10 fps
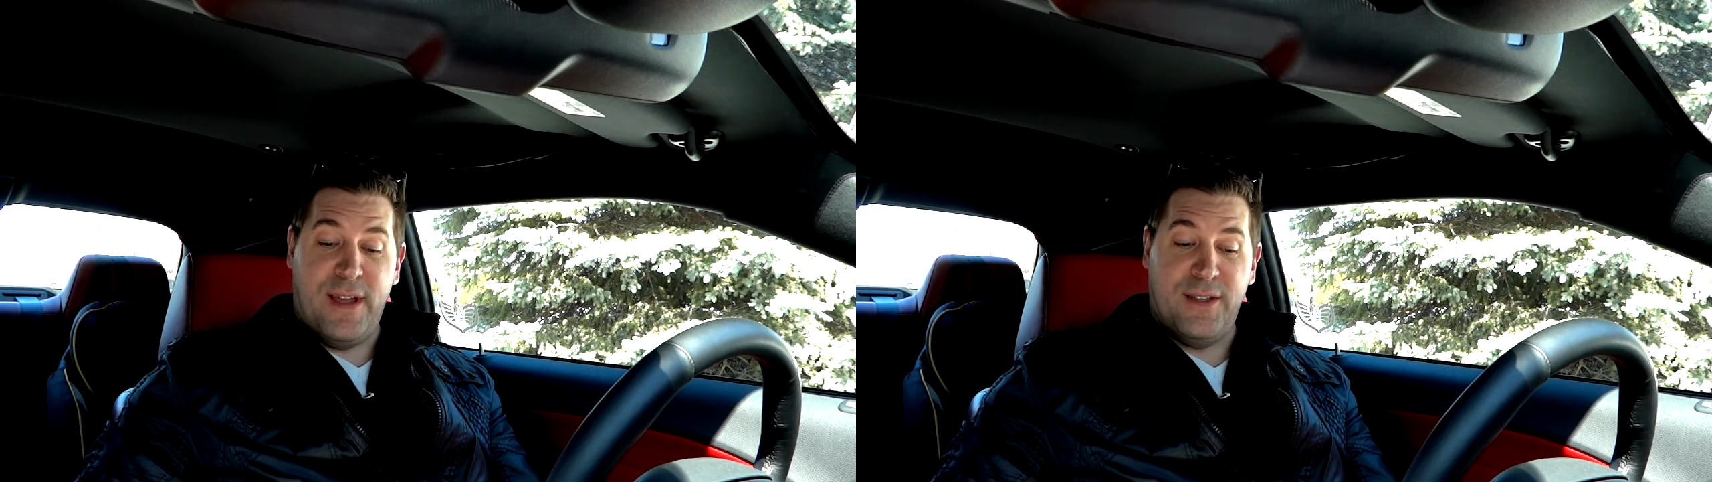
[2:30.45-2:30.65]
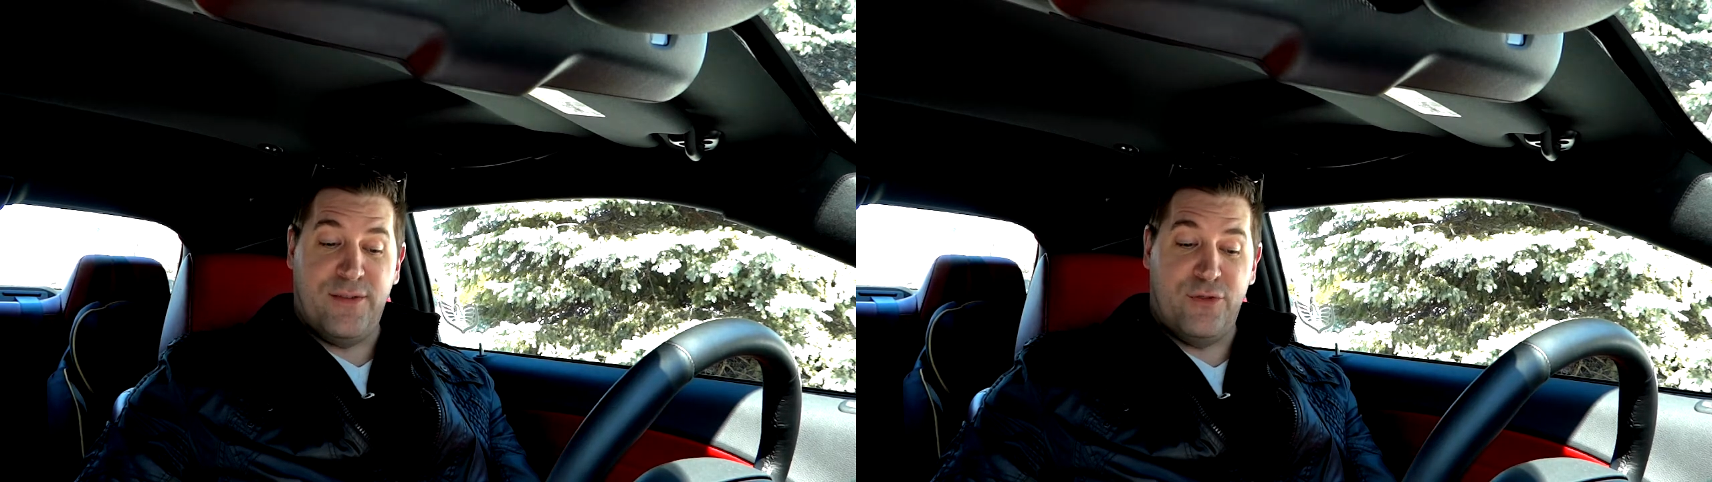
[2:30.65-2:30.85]

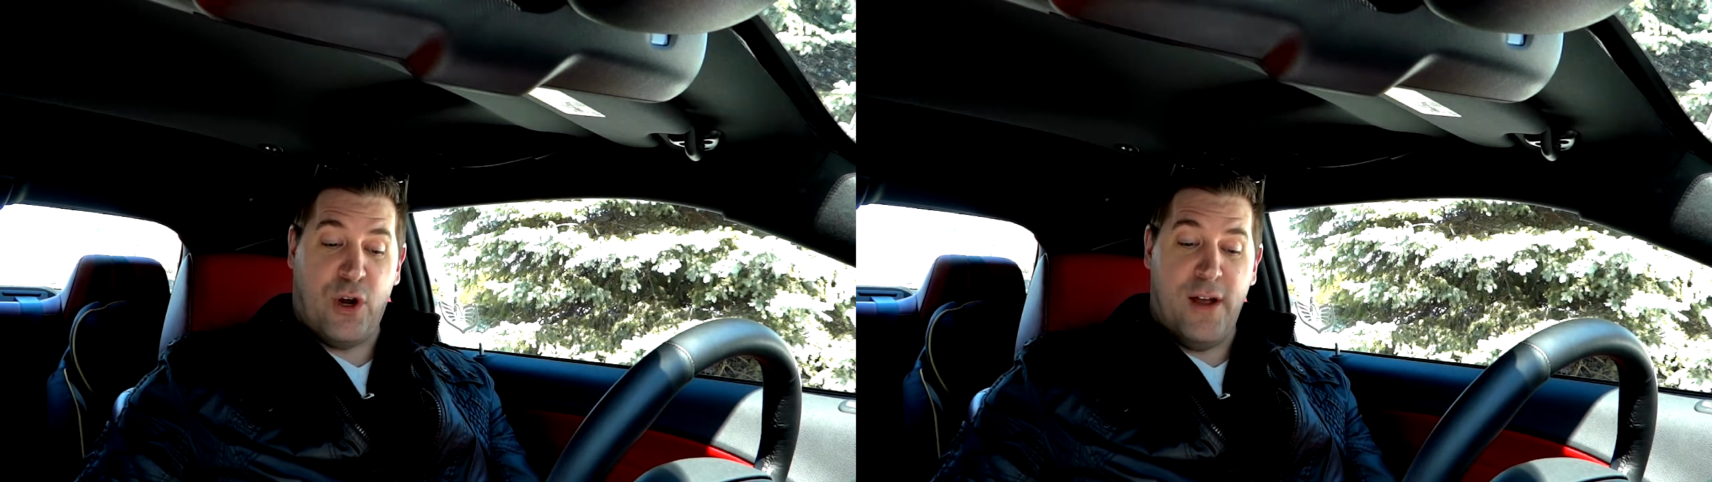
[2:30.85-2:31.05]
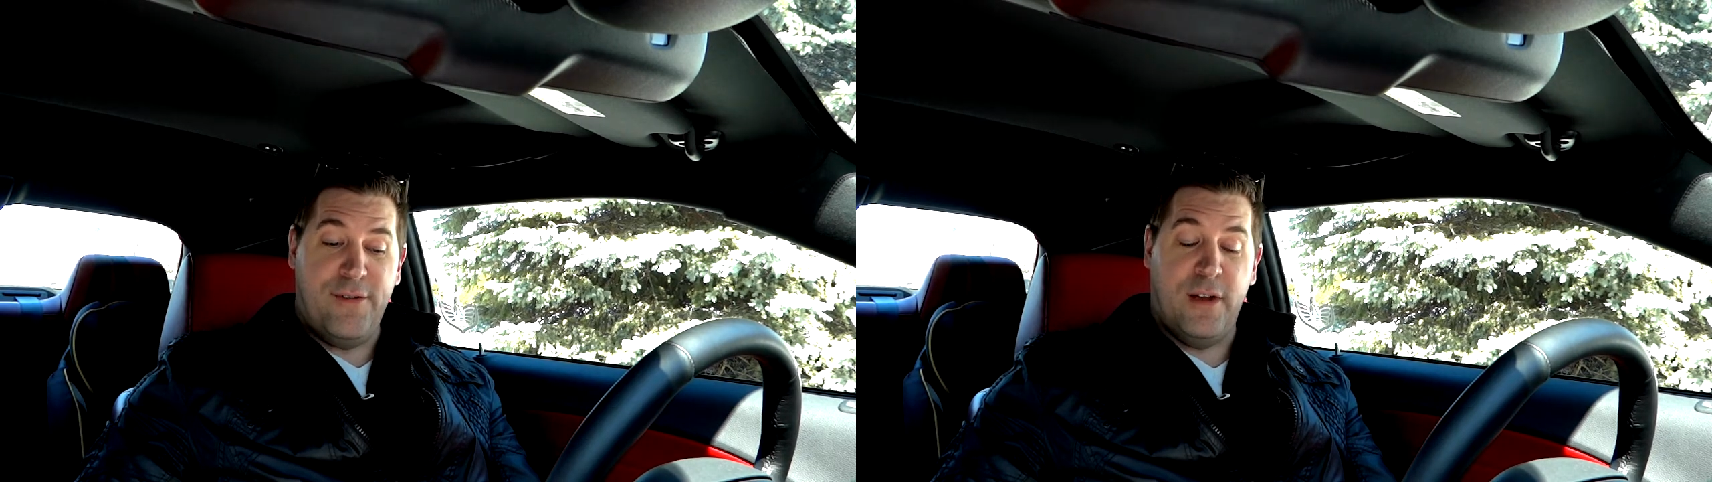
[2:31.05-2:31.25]
days of
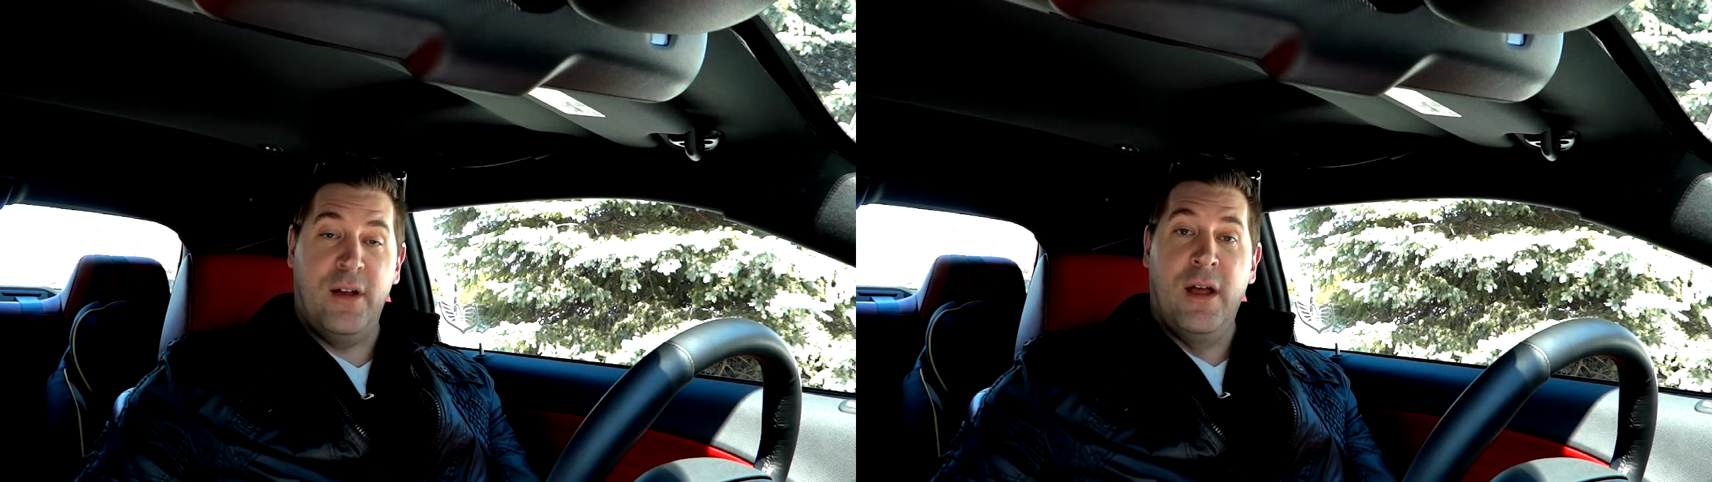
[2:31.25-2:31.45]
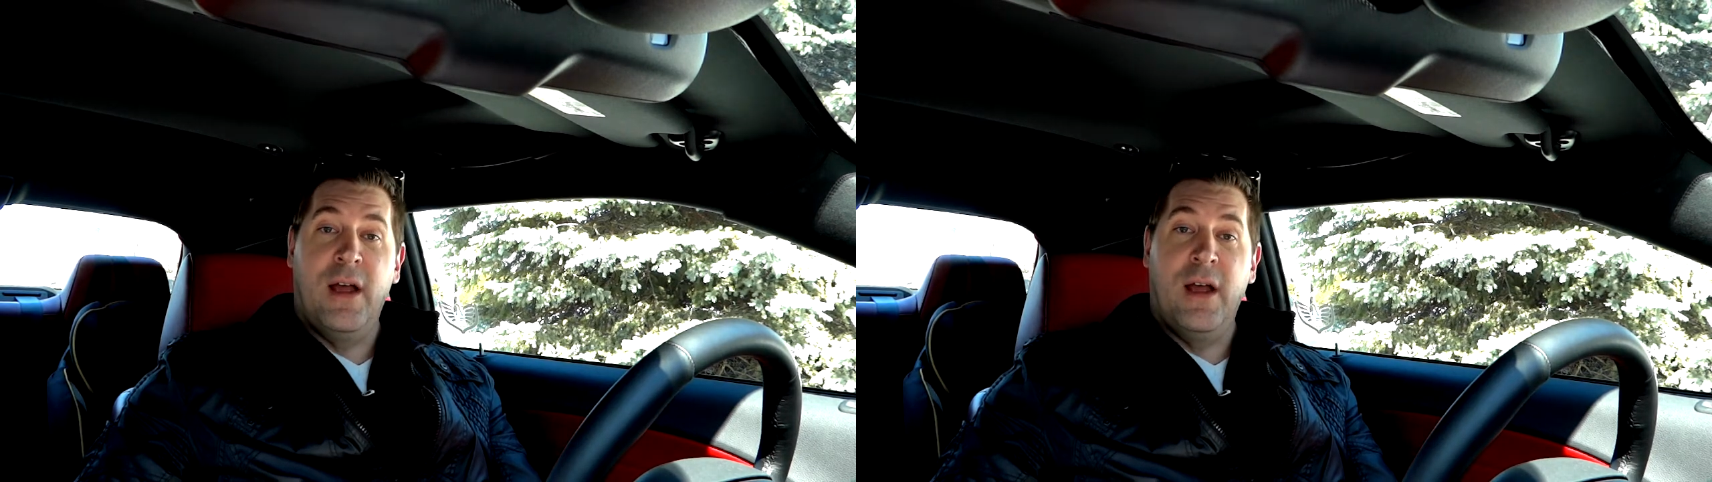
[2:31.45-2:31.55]
driving,